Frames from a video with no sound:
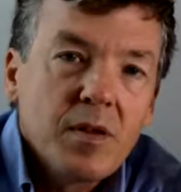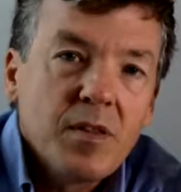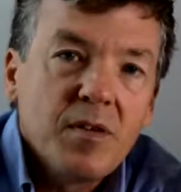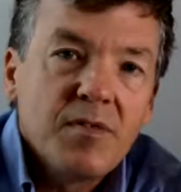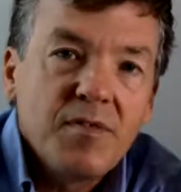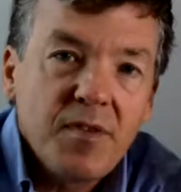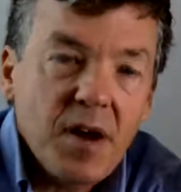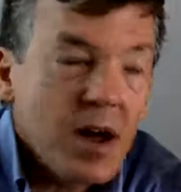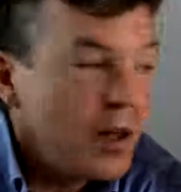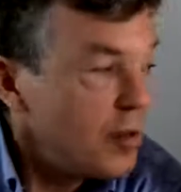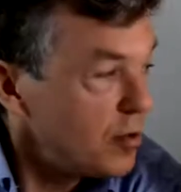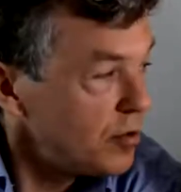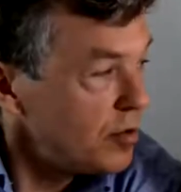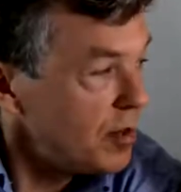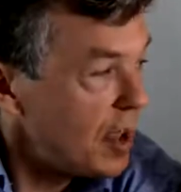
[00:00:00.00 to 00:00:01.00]

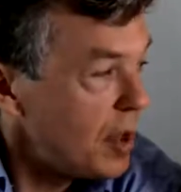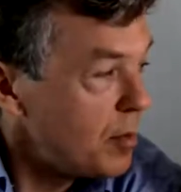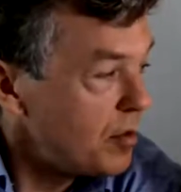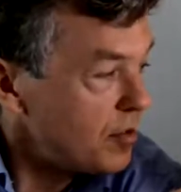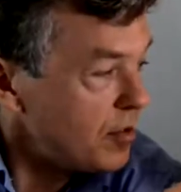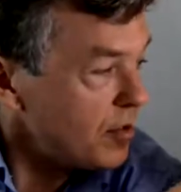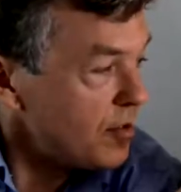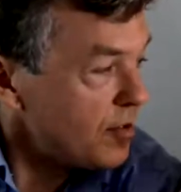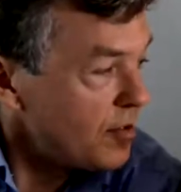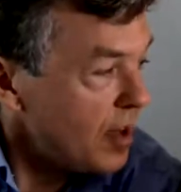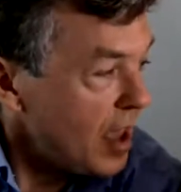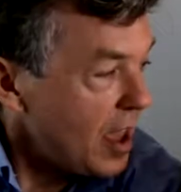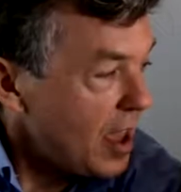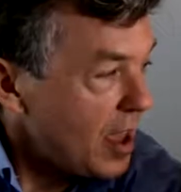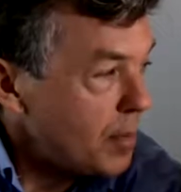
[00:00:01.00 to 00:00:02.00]
father's name is the
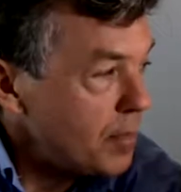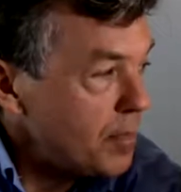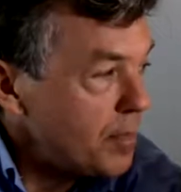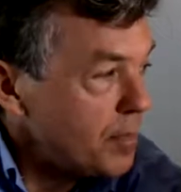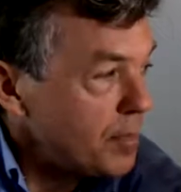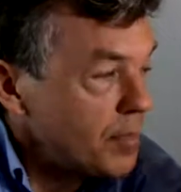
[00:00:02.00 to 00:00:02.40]
same,